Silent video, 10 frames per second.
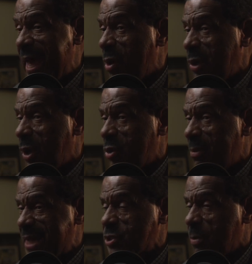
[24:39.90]
only on the
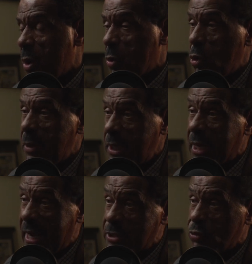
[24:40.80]
basketball court but in the
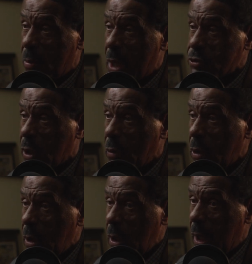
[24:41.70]
classroom also.
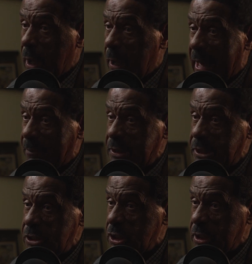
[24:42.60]
I've been
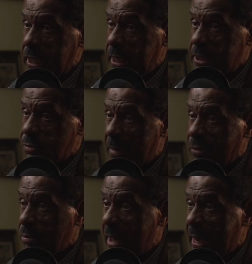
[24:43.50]
teaching kids
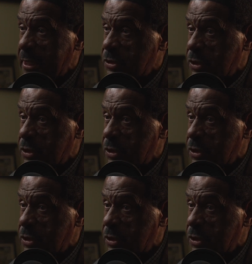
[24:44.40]
mathematics,